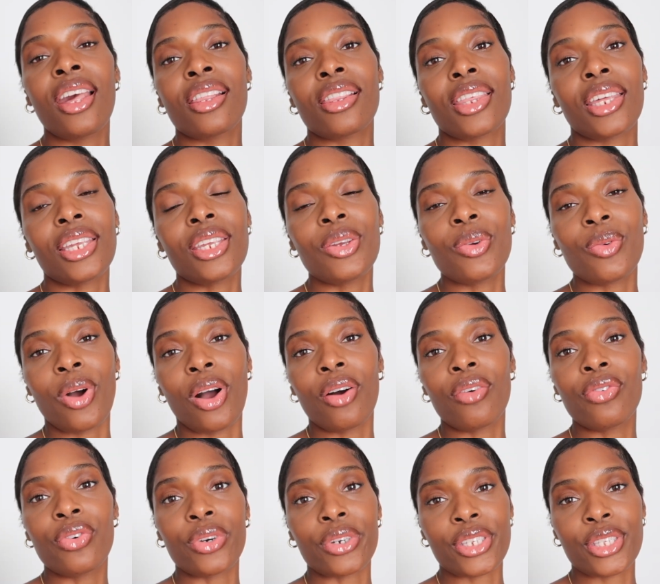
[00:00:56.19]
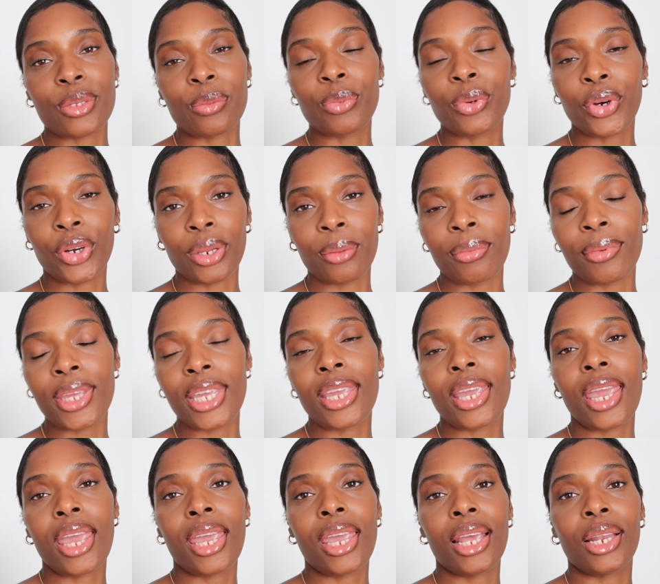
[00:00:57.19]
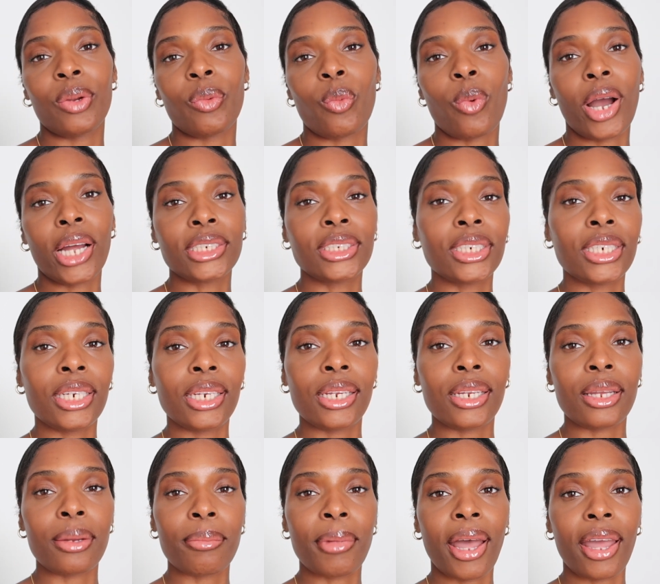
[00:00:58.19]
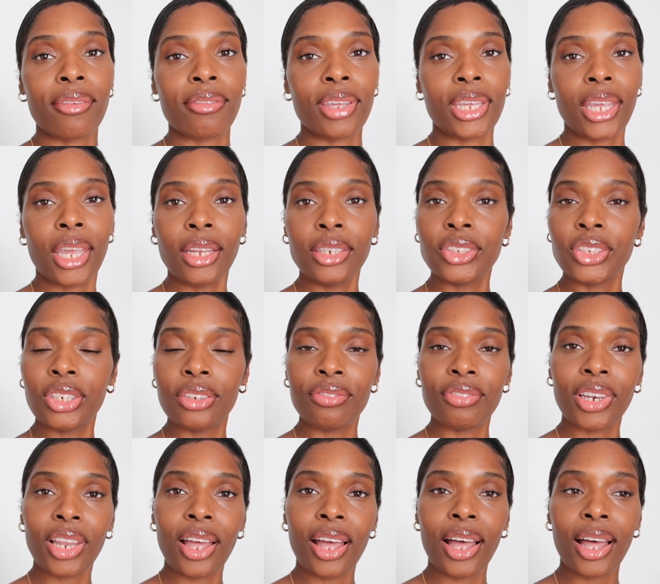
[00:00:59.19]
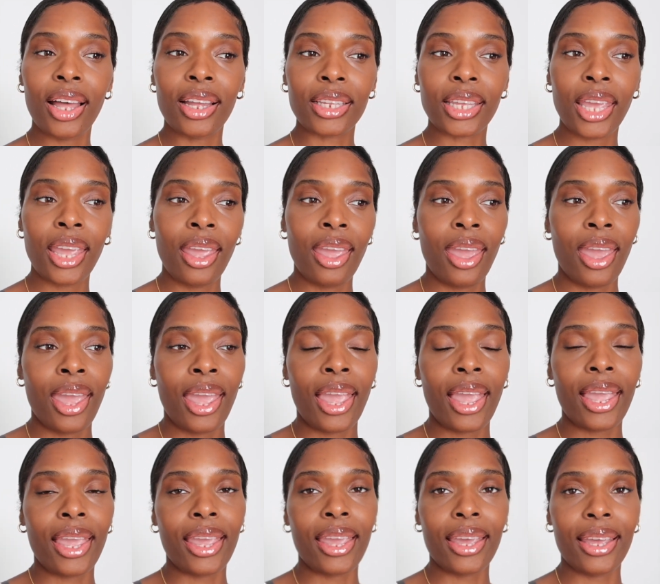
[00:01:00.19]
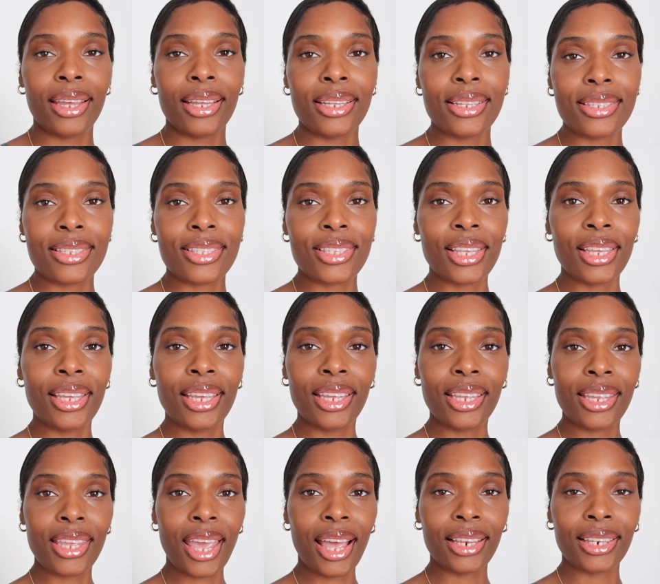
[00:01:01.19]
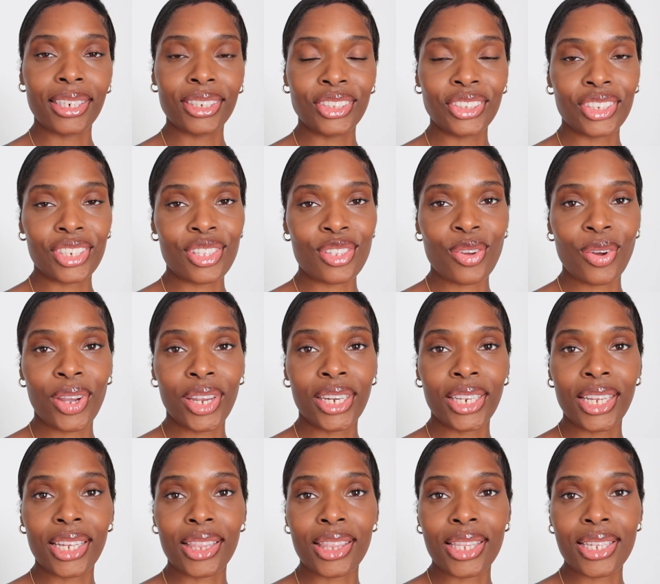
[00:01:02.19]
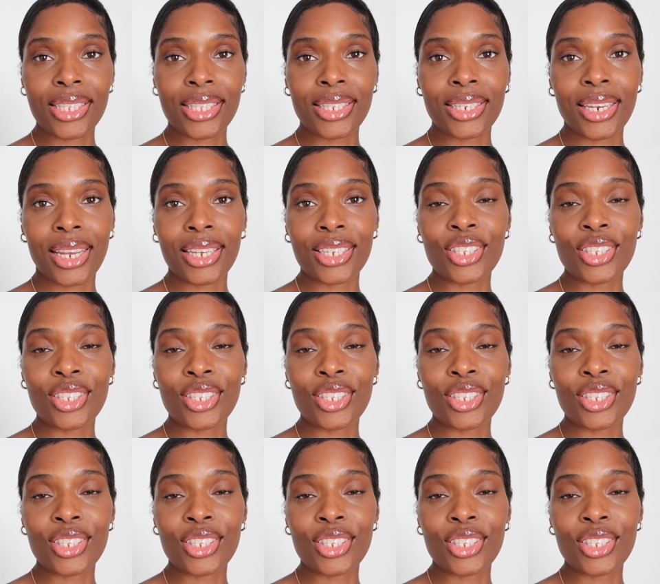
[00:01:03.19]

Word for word: Thank you all for supporting me and watching my vacation vlog. And yeah, let's just go ahead and get this day